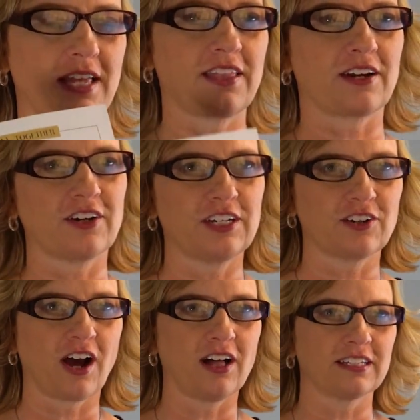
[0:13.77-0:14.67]
that are in
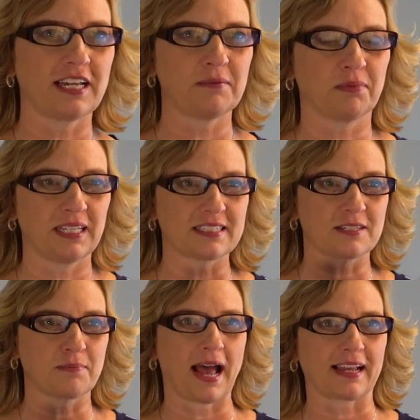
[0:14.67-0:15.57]
your Holiday
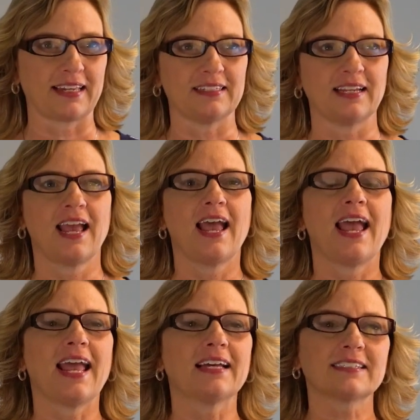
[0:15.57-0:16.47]
Blitz packet.
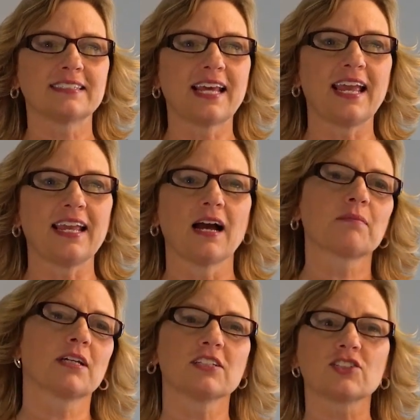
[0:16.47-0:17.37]
And today
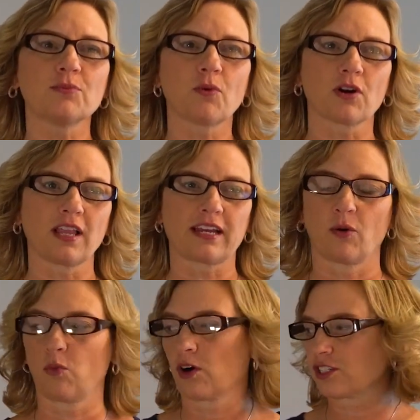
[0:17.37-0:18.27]
I'm going to do more like
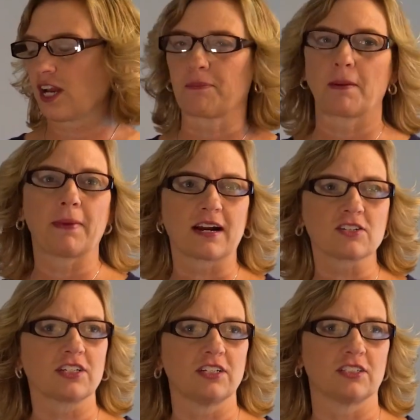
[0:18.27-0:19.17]
a workshop. I'm
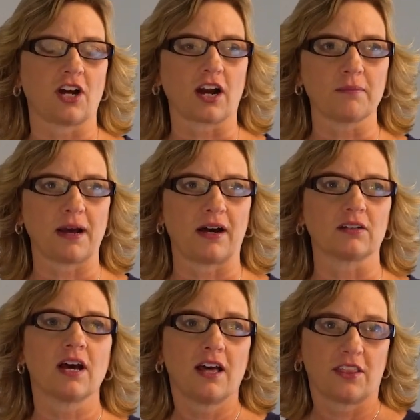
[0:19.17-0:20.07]
actually going to talk
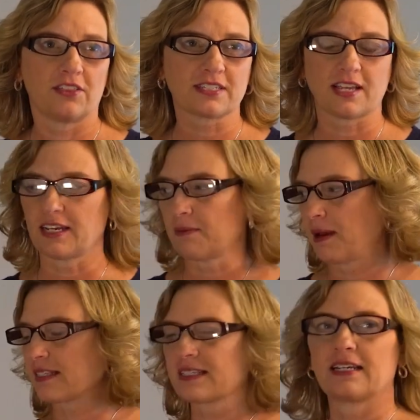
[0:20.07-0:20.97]
about the Sunday
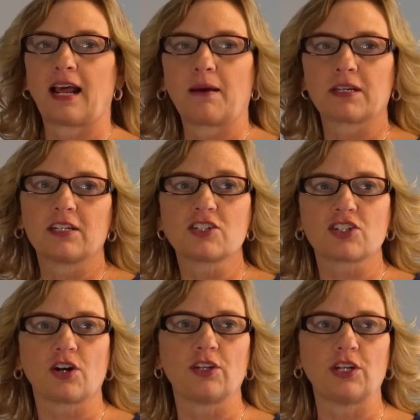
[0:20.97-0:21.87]
basket. I'm going to
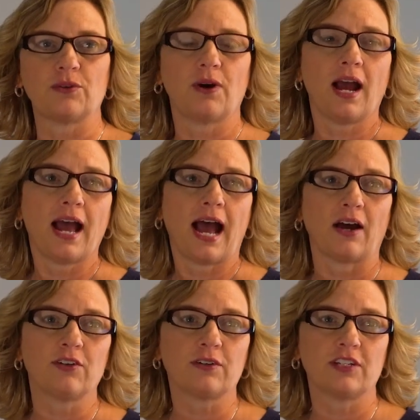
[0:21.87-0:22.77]
show you
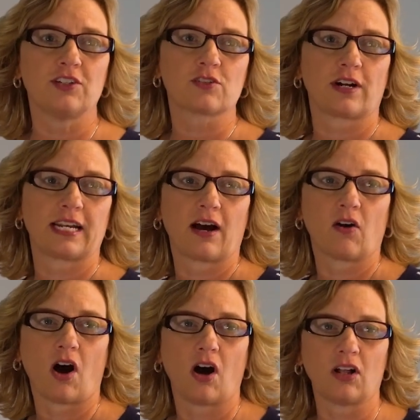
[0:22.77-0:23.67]
how you can use right now
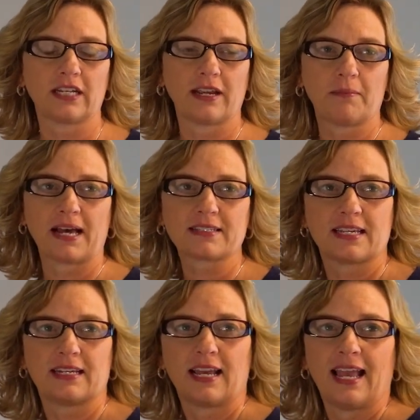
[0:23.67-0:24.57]
a holiday
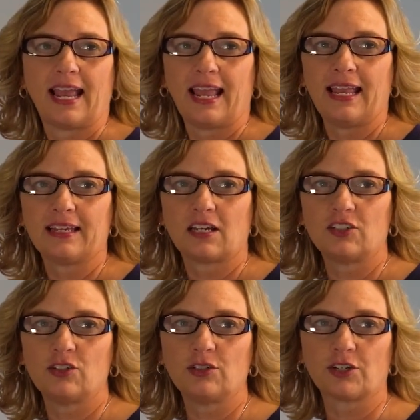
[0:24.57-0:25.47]
basket and
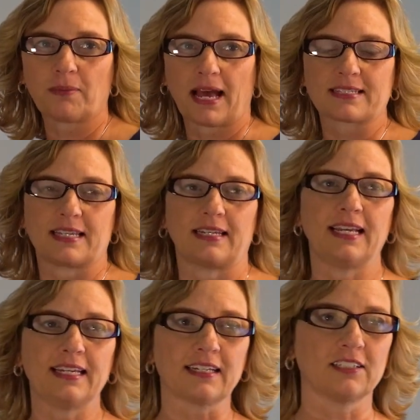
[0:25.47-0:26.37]
a New Year basket
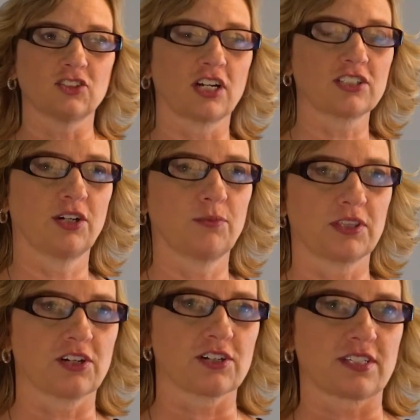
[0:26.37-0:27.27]
in conjunction
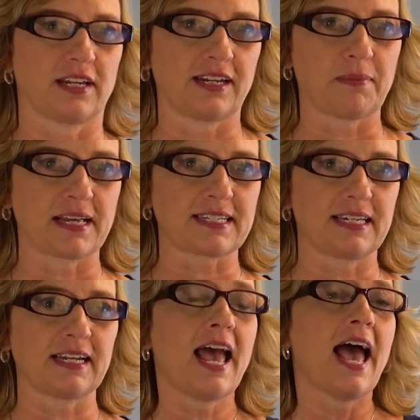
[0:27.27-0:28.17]
with your Sunday
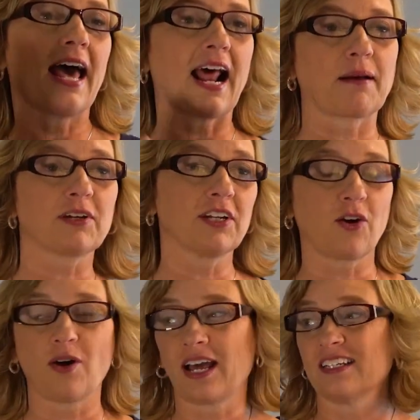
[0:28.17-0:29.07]
basket. And I'm going to
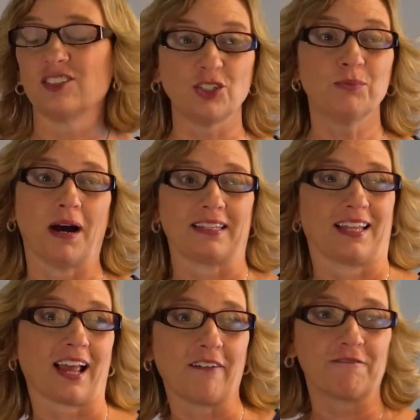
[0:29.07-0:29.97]
go ahead and do mine.
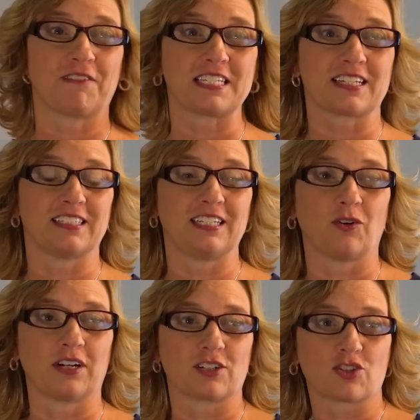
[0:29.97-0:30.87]
Like I'm physically
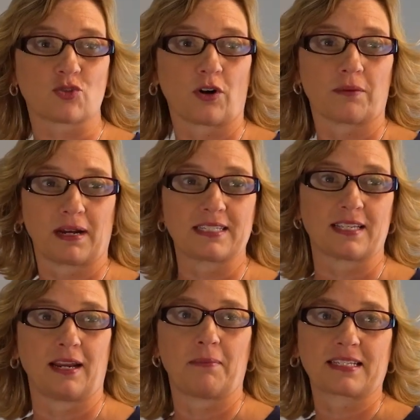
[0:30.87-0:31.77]
going to sort my
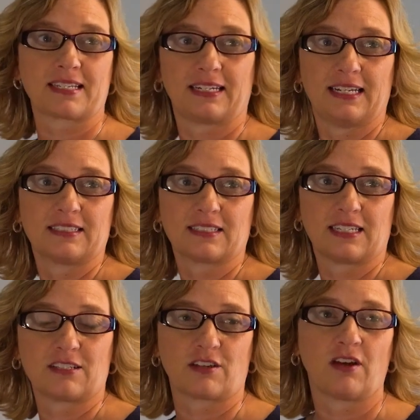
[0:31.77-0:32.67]
Sunday basket into
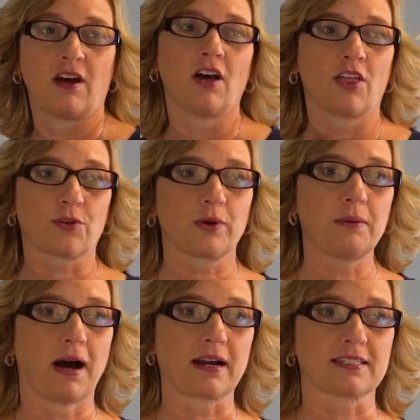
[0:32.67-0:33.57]
these three
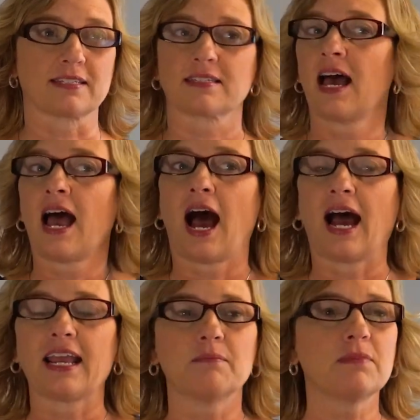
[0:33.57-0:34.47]
boxes.
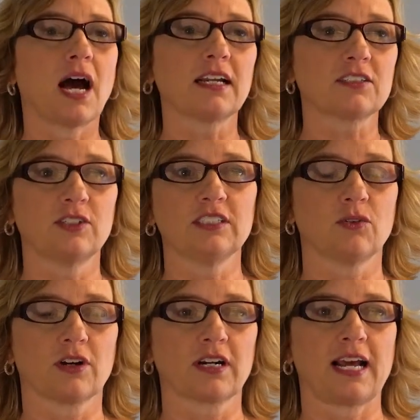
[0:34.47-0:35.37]
I am not going to
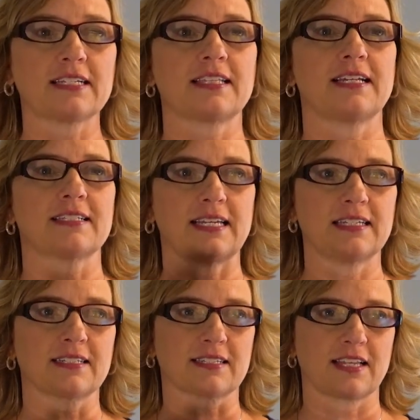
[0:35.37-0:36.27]
organize things
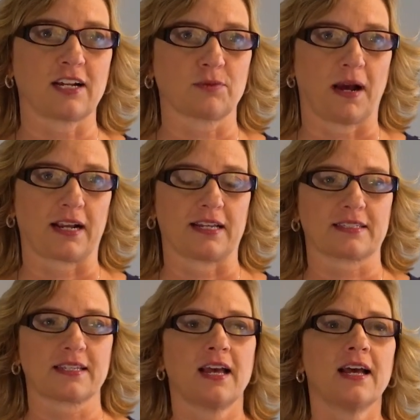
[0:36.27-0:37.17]
into slash
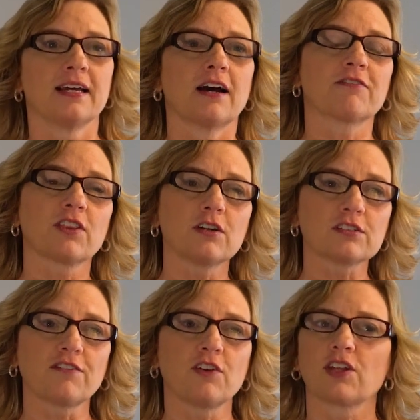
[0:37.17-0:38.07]
pockets. Now, for
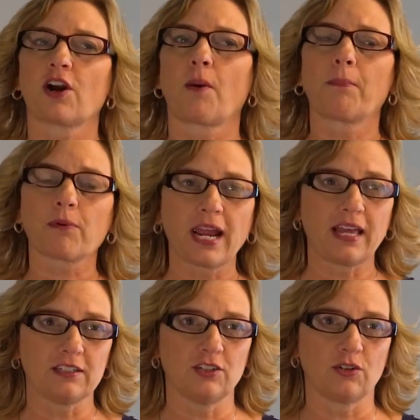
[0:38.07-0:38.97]
those of you that are
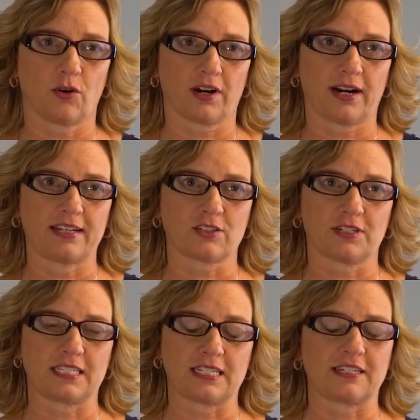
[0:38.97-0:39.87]
brand new to Organize
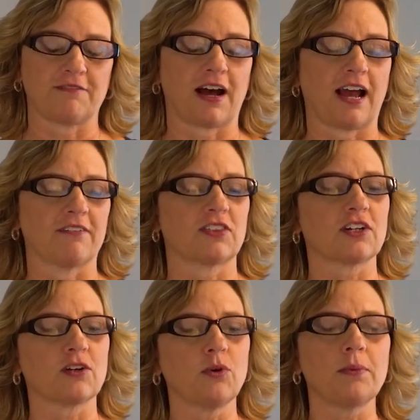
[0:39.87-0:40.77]
365,
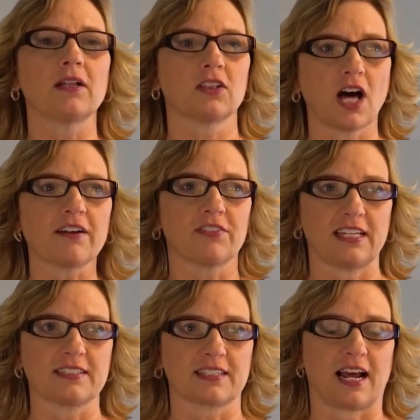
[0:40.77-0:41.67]
there will be a lot of
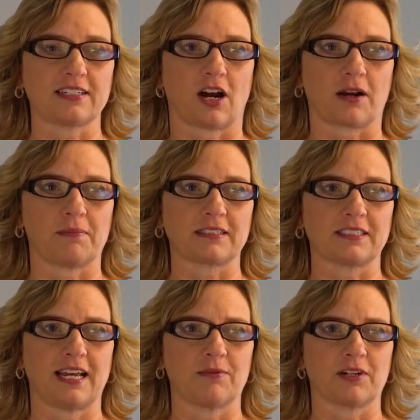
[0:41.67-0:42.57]
things that I talk about
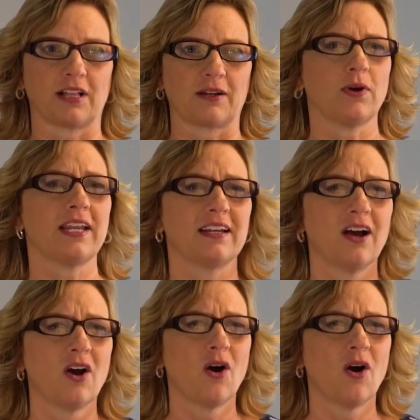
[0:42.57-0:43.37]
today where you're like, wait,